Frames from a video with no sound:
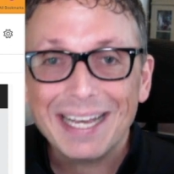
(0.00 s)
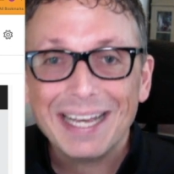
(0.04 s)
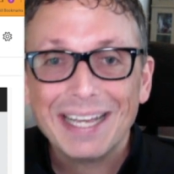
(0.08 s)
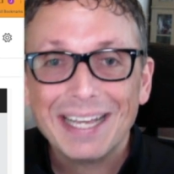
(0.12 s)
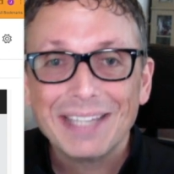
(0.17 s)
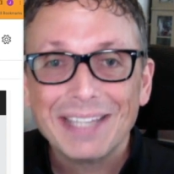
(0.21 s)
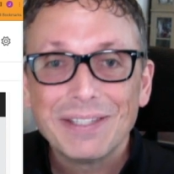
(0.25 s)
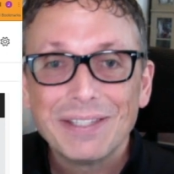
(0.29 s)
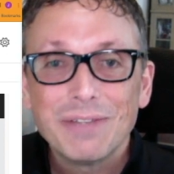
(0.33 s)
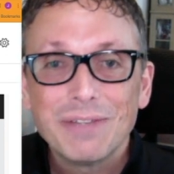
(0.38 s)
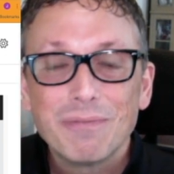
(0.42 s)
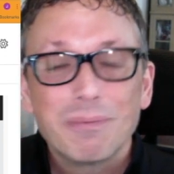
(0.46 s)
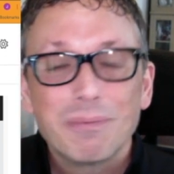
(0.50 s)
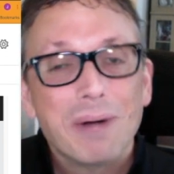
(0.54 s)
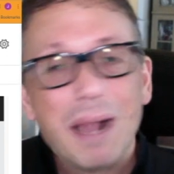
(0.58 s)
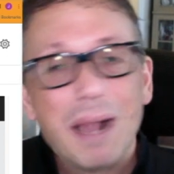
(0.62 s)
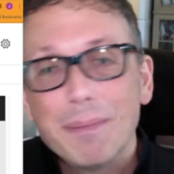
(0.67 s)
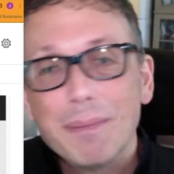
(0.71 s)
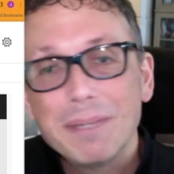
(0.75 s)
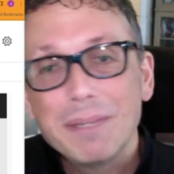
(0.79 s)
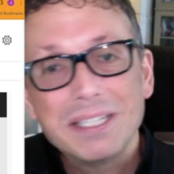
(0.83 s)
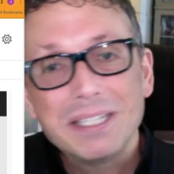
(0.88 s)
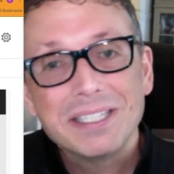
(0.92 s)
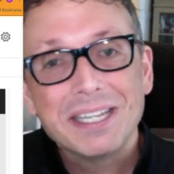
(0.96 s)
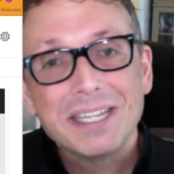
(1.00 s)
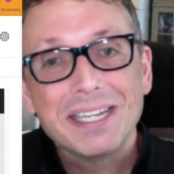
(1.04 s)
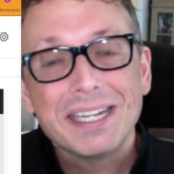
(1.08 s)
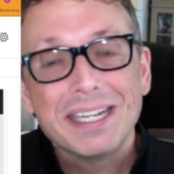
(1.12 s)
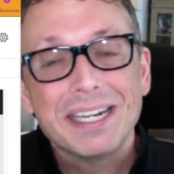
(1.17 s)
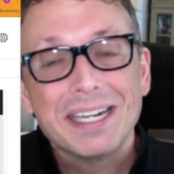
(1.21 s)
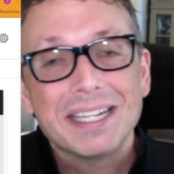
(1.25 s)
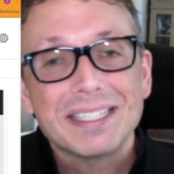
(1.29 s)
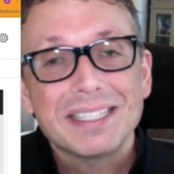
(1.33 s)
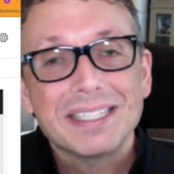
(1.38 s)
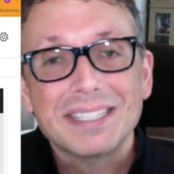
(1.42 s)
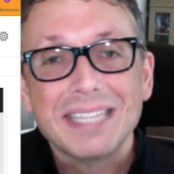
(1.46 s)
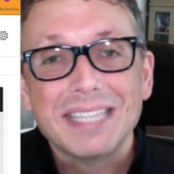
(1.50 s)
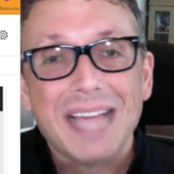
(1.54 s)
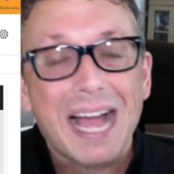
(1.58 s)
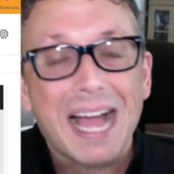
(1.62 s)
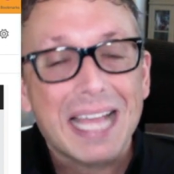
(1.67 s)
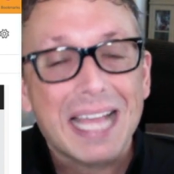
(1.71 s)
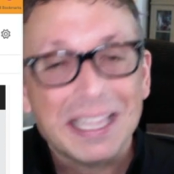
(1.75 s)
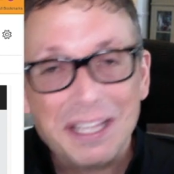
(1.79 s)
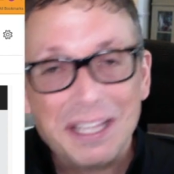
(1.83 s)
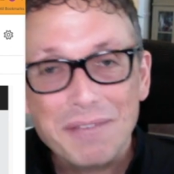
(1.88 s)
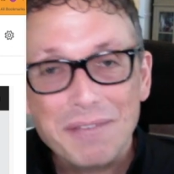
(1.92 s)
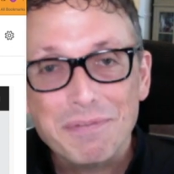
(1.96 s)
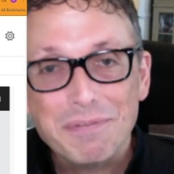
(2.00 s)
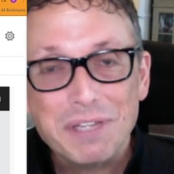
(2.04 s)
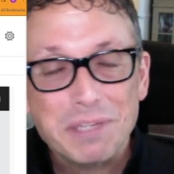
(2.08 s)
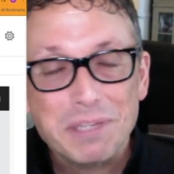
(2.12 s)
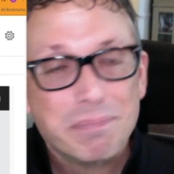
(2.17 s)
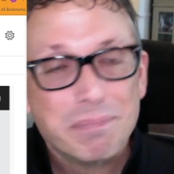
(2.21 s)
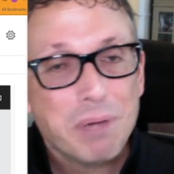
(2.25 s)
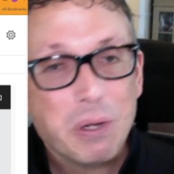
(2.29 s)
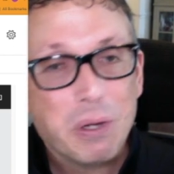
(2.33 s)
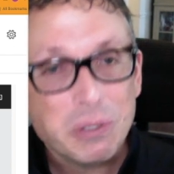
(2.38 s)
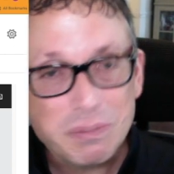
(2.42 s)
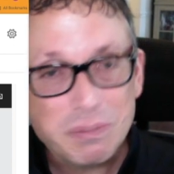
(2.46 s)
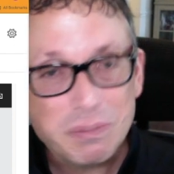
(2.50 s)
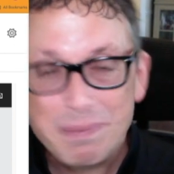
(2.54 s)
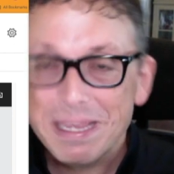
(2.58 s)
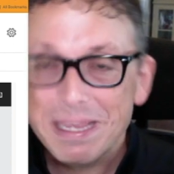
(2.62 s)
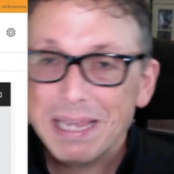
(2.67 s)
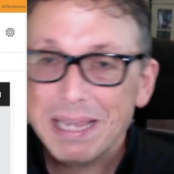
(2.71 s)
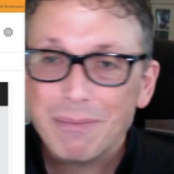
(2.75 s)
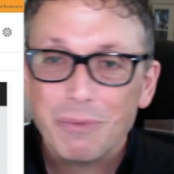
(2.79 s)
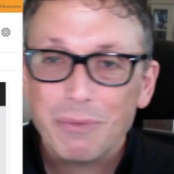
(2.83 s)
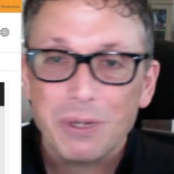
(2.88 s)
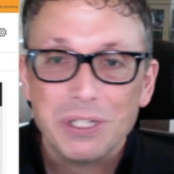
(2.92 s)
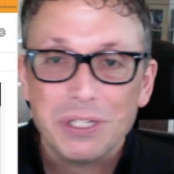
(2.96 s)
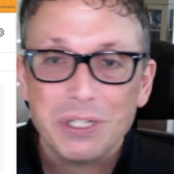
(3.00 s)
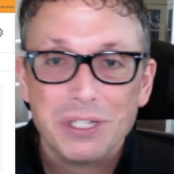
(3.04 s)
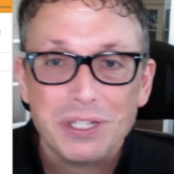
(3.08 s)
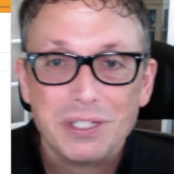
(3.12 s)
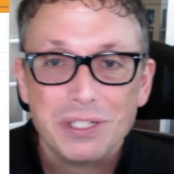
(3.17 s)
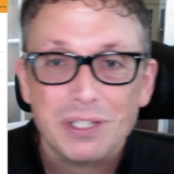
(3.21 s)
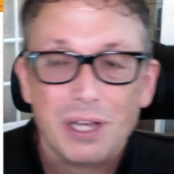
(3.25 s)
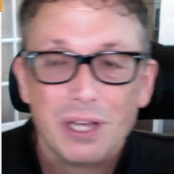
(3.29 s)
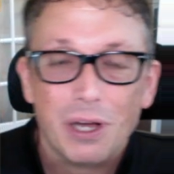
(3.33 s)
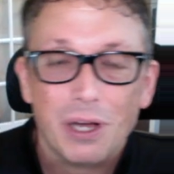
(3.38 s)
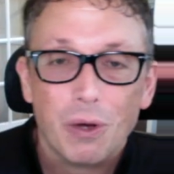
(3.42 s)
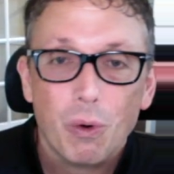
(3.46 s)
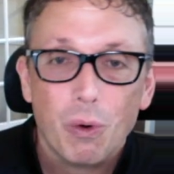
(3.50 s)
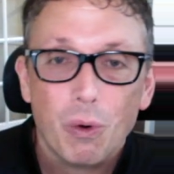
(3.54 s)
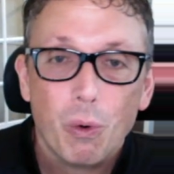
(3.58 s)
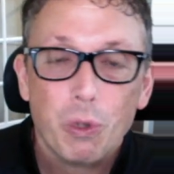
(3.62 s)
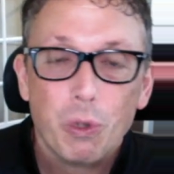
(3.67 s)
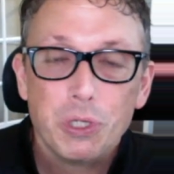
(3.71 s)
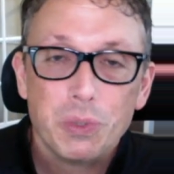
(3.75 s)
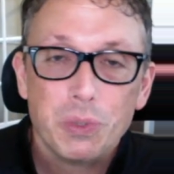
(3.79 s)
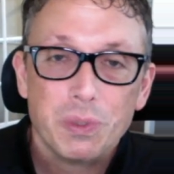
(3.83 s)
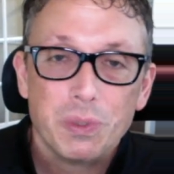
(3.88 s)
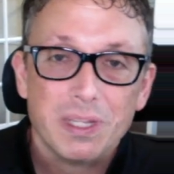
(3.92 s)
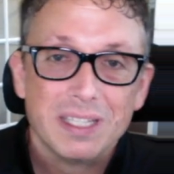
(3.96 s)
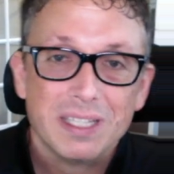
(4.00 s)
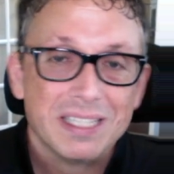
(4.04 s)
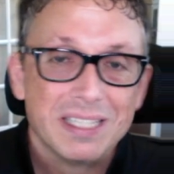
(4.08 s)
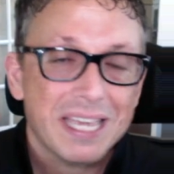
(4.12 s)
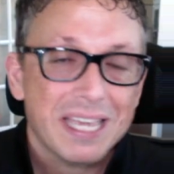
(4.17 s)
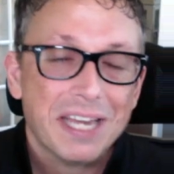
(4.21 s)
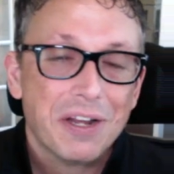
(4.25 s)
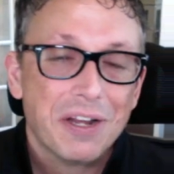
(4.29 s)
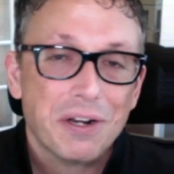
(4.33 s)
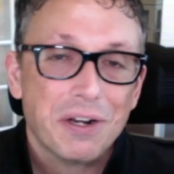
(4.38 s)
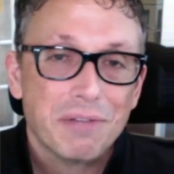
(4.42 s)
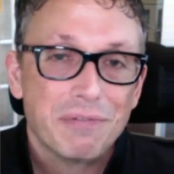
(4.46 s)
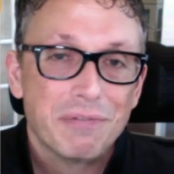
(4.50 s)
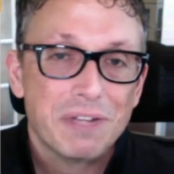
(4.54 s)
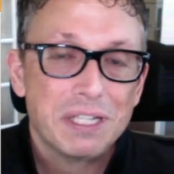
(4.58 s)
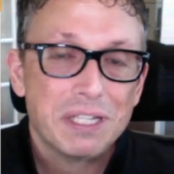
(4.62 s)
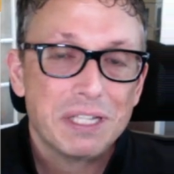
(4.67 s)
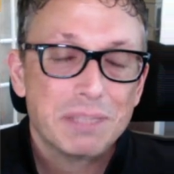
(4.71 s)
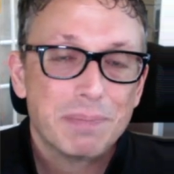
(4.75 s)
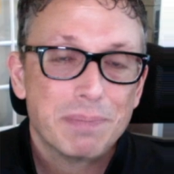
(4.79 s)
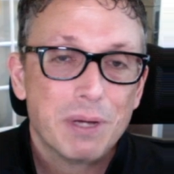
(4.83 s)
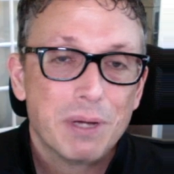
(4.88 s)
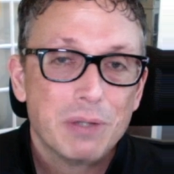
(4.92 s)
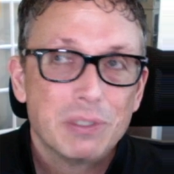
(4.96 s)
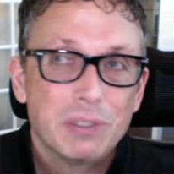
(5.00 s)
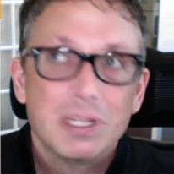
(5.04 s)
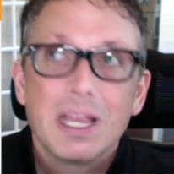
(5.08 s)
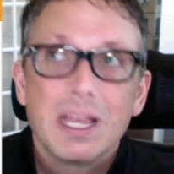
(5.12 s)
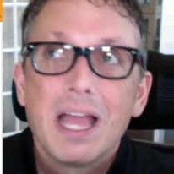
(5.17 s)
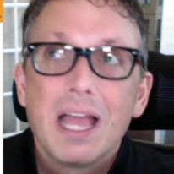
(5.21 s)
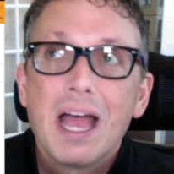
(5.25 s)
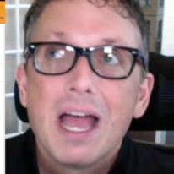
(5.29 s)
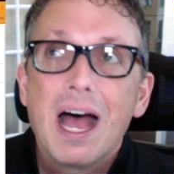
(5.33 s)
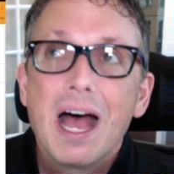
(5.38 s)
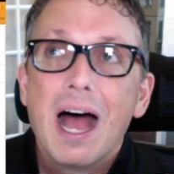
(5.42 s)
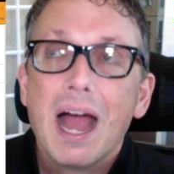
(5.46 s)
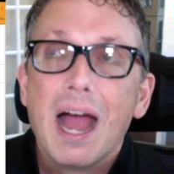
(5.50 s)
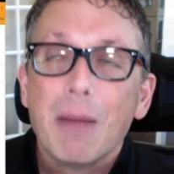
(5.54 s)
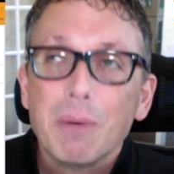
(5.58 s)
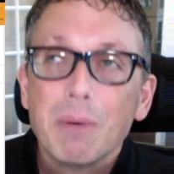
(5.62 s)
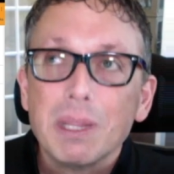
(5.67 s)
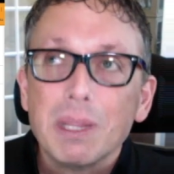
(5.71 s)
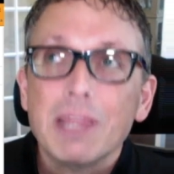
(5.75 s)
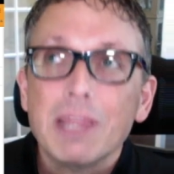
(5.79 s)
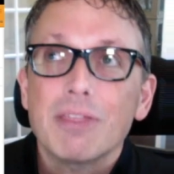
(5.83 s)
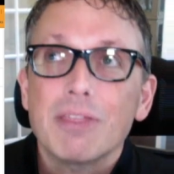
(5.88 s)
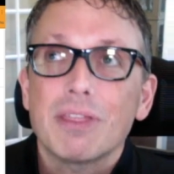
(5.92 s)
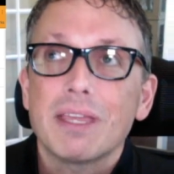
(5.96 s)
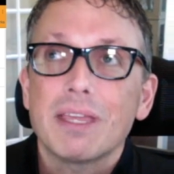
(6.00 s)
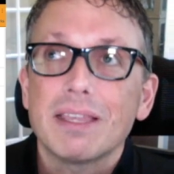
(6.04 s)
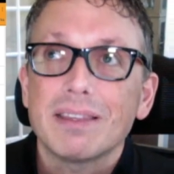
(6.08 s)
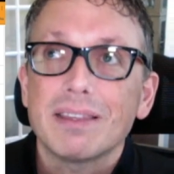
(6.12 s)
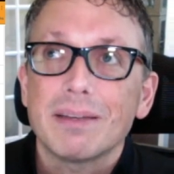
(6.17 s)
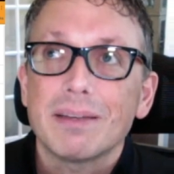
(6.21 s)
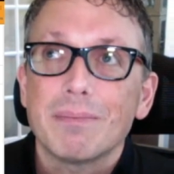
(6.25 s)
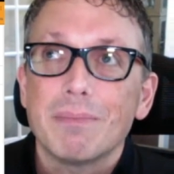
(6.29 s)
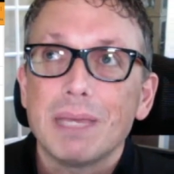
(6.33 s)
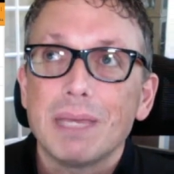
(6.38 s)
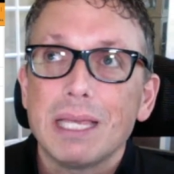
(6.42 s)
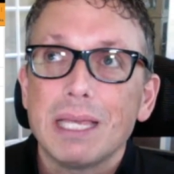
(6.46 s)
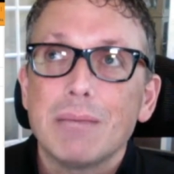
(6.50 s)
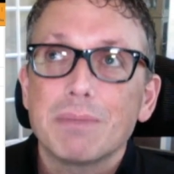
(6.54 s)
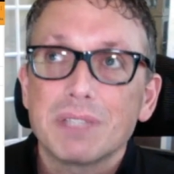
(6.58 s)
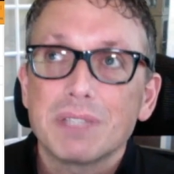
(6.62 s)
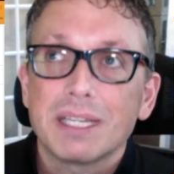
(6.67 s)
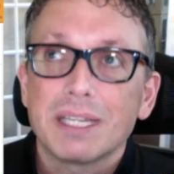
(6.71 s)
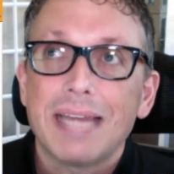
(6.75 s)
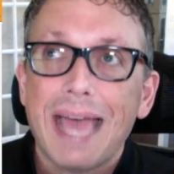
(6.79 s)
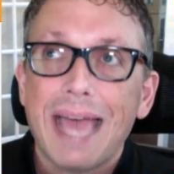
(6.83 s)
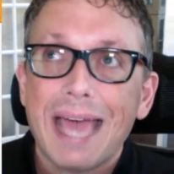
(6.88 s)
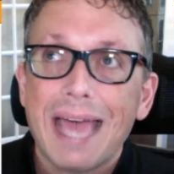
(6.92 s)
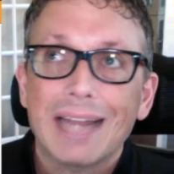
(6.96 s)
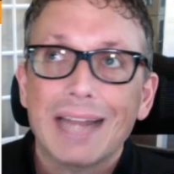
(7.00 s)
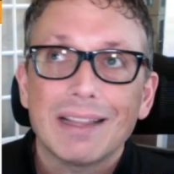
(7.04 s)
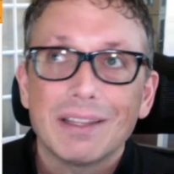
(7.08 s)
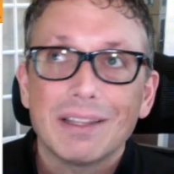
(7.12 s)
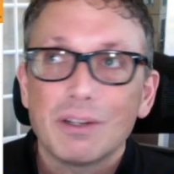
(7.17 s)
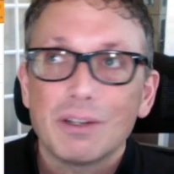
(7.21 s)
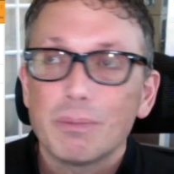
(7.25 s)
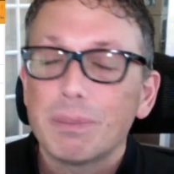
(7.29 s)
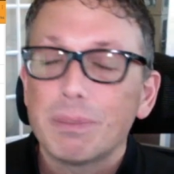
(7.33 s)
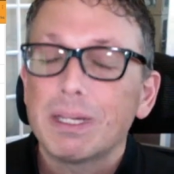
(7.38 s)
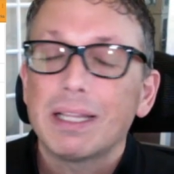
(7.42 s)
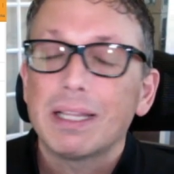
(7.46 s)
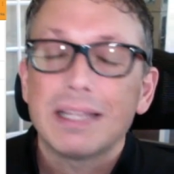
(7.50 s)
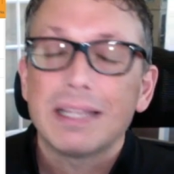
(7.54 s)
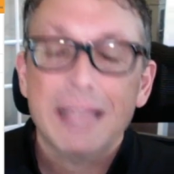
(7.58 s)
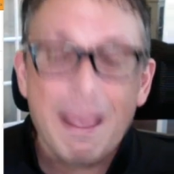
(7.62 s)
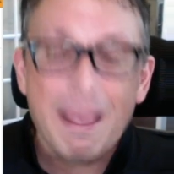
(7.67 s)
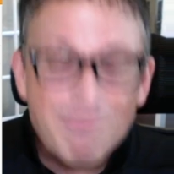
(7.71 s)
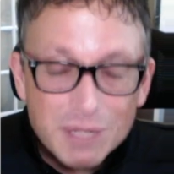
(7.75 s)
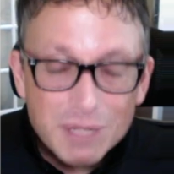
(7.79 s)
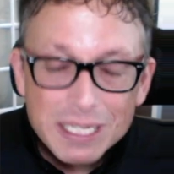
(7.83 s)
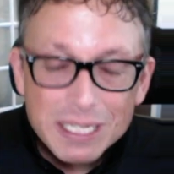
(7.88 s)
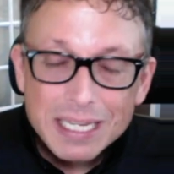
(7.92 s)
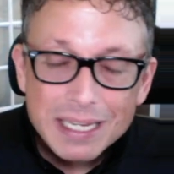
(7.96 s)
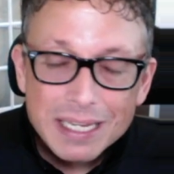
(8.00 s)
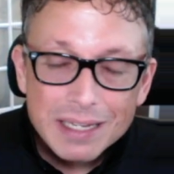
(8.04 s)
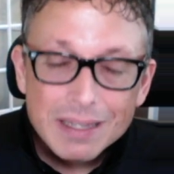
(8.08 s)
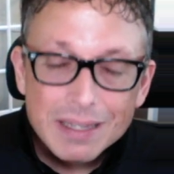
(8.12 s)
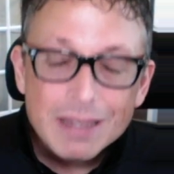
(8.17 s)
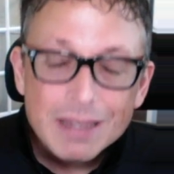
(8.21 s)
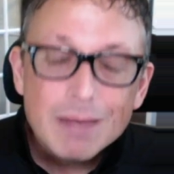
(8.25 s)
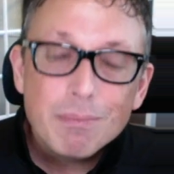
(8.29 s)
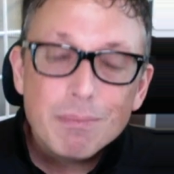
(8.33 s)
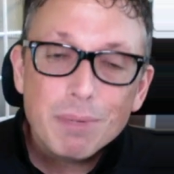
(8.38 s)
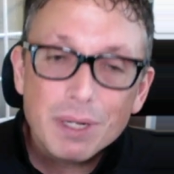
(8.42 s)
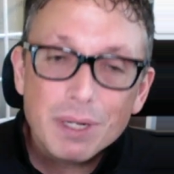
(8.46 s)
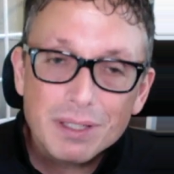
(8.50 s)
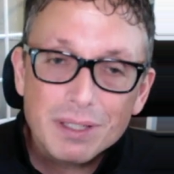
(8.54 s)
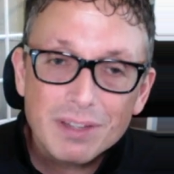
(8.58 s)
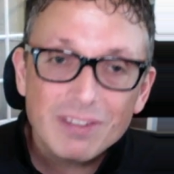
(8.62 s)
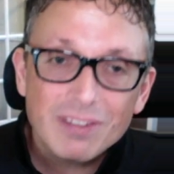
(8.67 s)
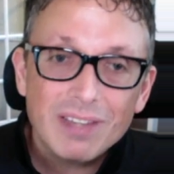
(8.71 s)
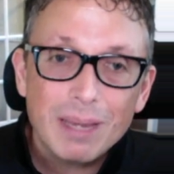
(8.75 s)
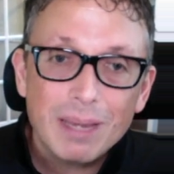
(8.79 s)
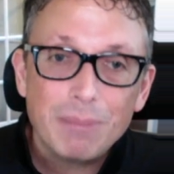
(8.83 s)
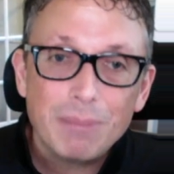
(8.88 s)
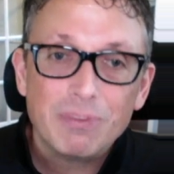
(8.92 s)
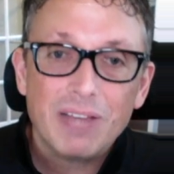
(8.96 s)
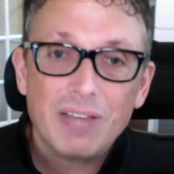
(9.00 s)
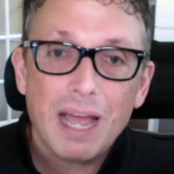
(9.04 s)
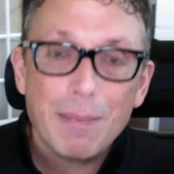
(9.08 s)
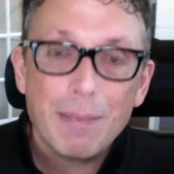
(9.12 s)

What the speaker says: You've probably seen it. It's the I love this post meme, which is a horse with its head on a fence post. I really think that memes can add a little bit of levity, but at the same time